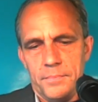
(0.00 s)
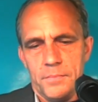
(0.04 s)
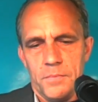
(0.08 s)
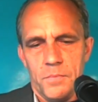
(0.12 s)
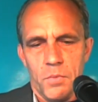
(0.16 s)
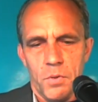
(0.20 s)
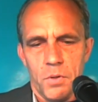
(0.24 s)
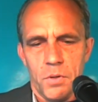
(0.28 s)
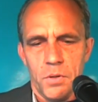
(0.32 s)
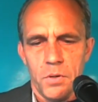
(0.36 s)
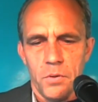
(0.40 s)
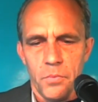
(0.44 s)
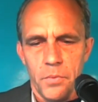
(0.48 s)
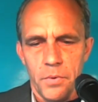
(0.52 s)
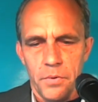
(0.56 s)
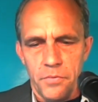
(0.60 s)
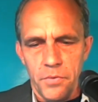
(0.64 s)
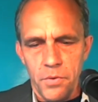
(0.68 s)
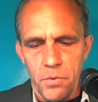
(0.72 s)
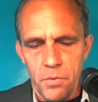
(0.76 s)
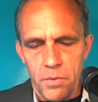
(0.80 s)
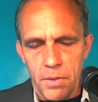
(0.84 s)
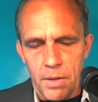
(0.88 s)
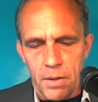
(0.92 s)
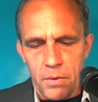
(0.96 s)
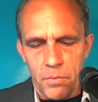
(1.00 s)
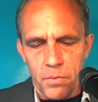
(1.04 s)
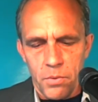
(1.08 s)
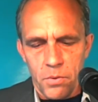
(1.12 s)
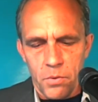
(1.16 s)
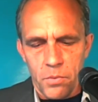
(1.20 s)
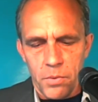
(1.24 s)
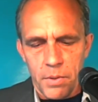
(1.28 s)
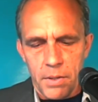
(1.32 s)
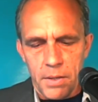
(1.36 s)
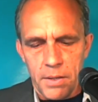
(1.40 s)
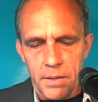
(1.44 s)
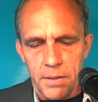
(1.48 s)
we're going to review that real
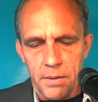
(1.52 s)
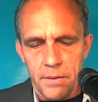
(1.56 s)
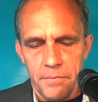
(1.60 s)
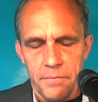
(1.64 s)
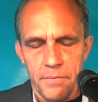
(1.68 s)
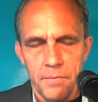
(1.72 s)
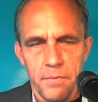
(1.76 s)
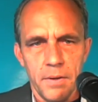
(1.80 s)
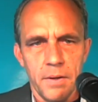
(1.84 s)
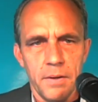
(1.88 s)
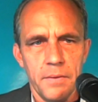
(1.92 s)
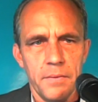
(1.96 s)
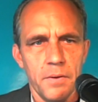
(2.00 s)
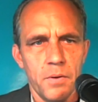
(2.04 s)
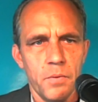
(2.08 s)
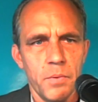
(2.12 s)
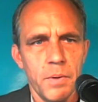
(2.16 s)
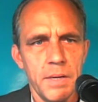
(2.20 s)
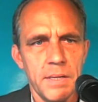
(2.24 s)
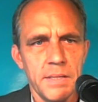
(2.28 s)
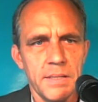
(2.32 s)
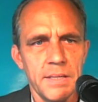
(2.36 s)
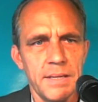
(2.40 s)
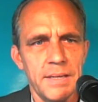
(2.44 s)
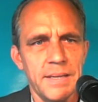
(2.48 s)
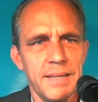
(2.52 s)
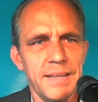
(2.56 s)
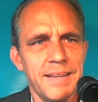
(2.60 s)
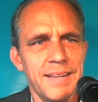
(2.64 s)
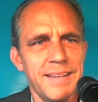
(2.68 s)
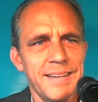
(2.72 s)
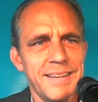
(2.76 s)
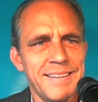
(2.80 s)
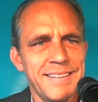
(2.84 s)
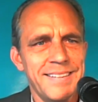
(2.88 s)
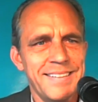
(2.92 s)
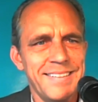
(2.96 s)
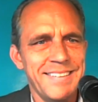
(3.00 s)
quickly of uh, the quakes that did
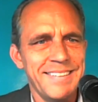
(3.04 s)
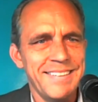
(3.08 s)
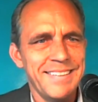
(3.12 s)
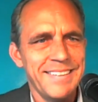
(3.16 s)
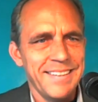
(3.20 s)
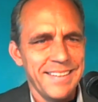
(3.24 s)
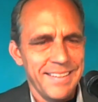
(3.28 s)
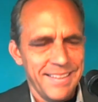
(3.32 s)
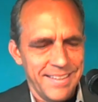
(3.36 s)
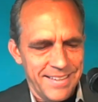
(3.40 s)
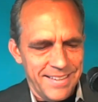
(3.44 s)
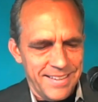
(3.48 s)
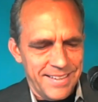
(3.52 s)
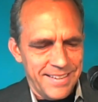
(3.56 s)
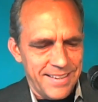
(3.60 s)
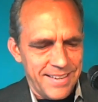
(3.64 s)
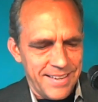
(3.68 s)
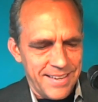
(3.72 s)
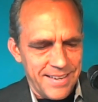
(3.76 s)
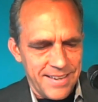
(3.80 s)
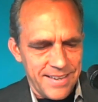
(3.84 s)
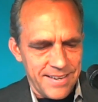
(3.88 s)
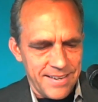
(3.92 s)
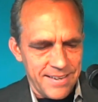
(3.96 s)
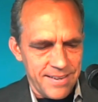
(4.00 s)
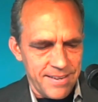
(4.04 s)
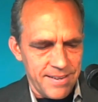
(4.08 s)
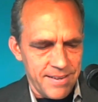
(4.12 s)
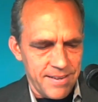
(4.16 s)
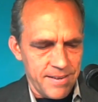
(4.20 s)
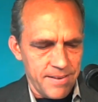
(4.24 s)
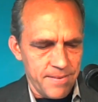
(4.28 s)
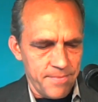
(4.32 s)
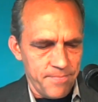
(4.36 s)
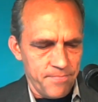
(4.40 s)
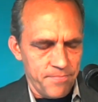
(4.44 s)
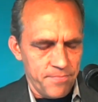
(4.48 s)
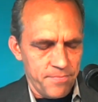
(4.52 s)
hit, and
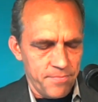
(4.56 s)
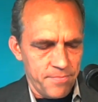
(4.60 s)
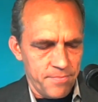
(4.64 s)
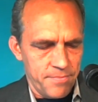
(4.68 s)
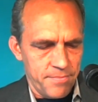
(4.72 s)
um,